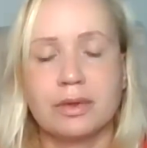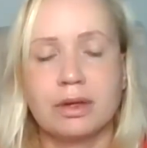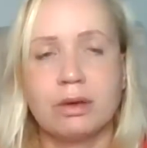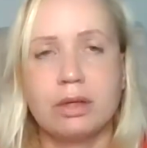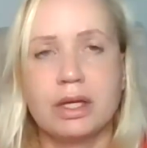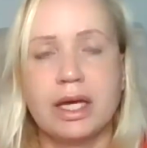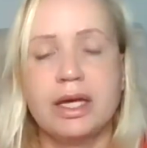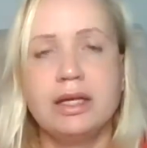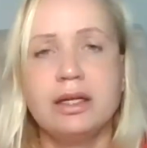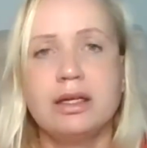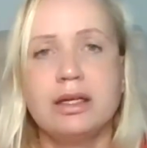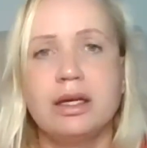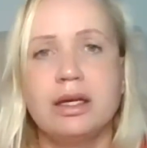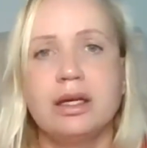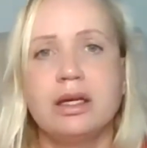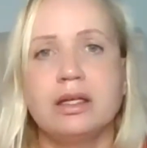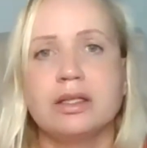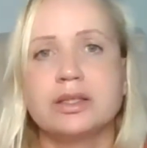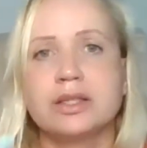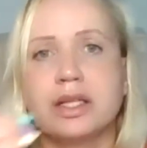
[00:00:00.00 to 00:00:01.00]
Okay,
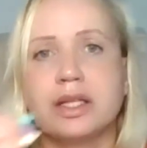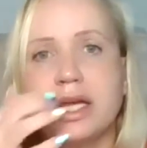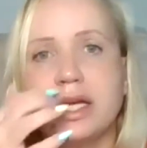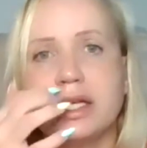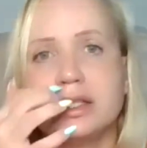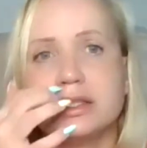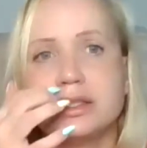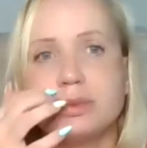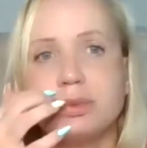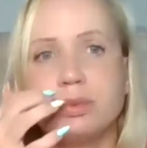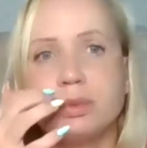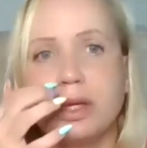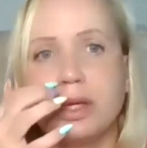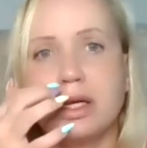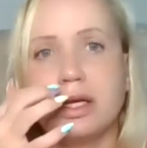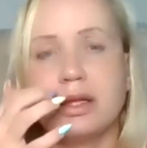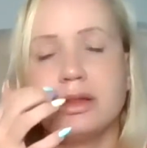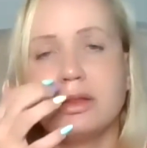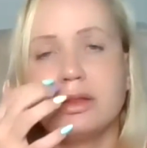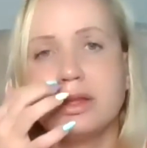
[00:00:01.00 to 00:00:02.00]
so that is
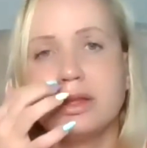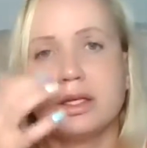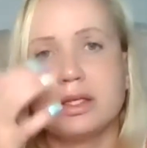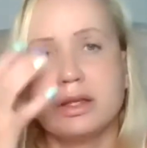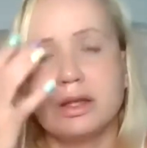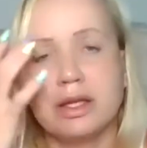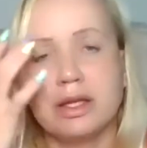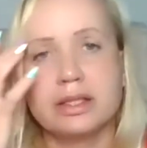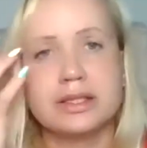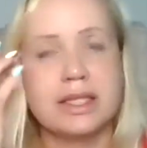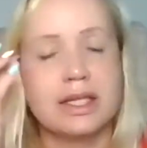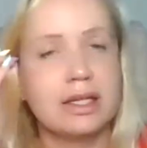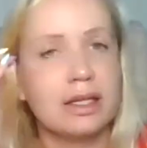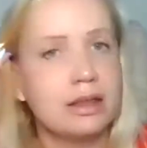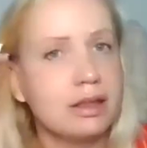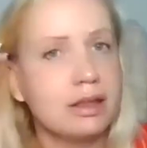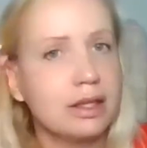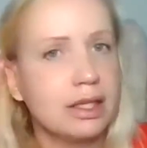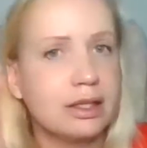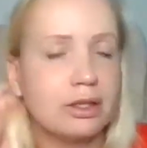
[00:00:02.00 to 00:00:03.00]
the
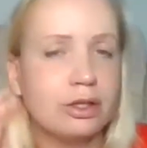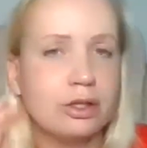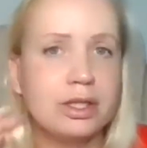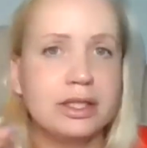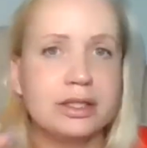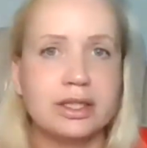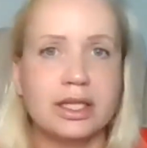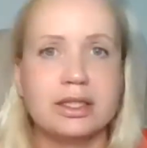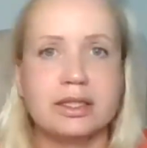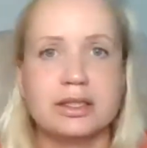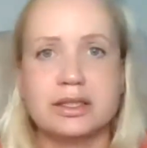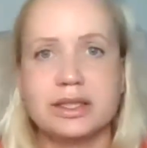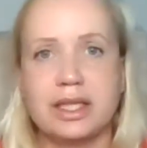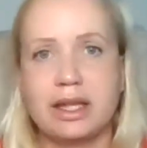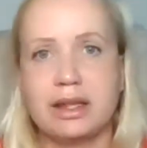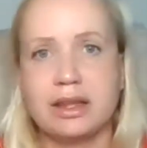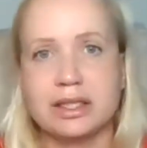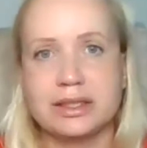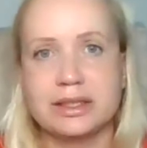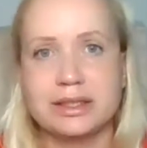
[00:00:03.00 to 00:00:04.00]
second thing. You need to
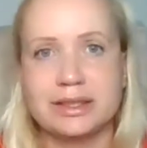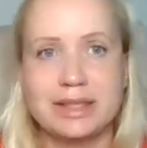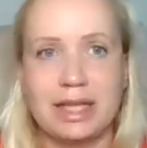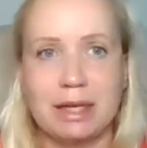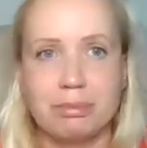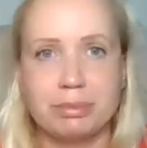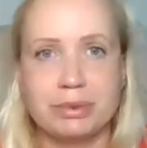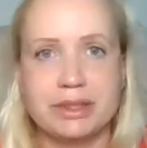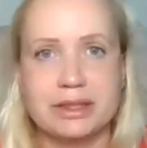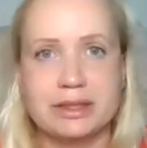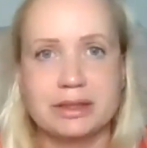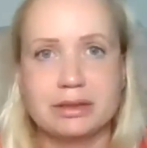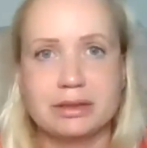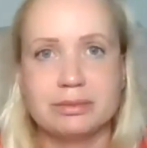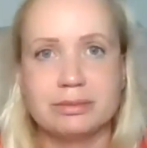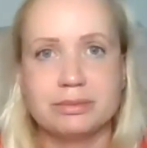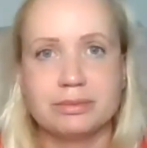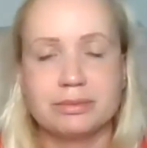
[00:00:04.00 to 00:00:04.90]
understand the steps.